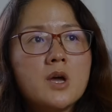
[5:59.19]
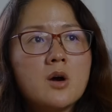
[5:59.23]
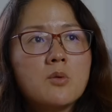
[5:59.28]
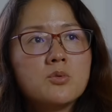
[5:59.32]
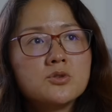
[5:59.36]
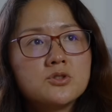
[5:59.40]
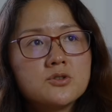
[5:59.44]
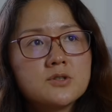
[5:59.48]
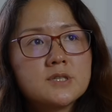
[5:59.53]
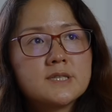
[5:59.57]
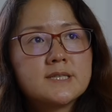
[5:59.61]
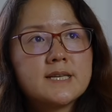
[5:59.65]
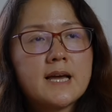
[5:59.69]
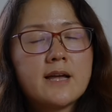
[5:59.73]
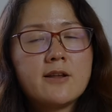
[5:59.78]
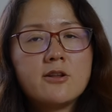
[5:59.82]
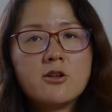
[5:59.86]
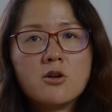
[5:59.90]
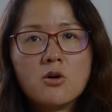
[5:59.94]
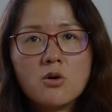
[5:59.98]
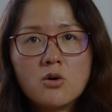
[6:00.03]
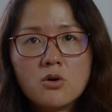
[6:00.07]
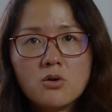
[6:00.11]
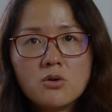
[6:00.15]
Be able to say
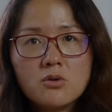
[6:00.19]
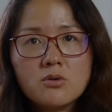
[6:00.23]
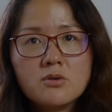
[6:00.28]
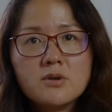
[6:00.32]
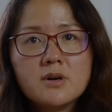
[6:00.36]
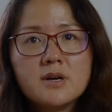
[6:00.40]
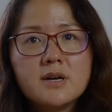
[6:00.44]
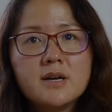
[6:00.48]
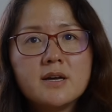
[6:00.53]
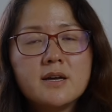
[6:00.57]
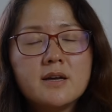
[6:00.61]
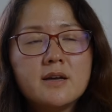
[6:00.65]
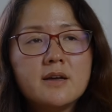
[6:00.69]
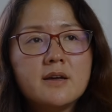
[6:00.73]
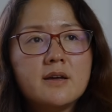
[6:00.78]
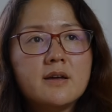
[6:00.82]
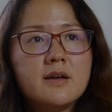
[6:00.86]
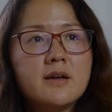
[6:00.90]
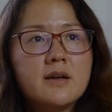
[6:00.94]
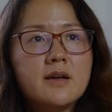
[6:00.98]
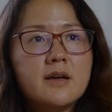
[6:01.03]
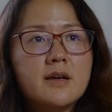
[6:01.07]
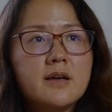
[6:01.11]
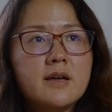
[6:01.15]
no
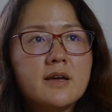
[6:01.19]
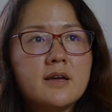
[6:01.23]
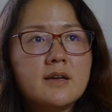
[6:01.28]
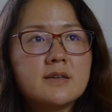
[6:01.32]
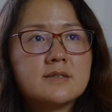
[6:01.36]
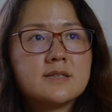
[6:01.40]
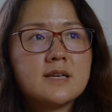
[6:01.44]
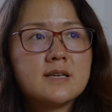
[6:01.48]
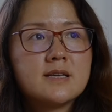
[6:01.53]
is